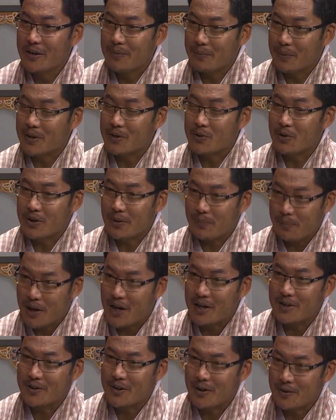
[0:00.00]
because you are the
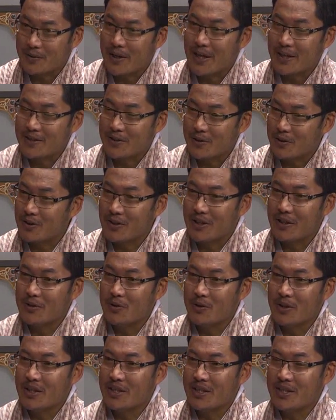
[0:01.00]
part of that, and
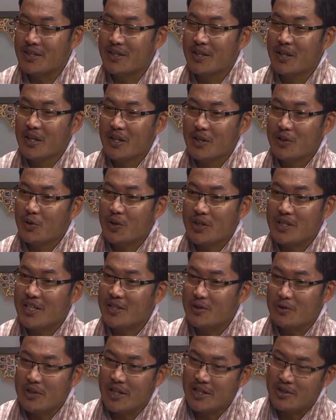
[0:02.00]
it is your
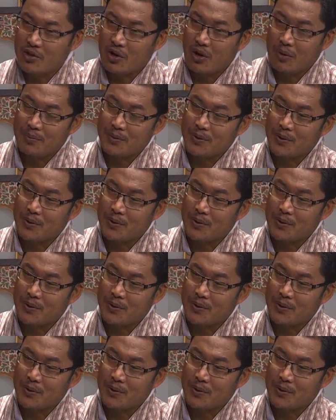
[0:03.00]
day-to-day job.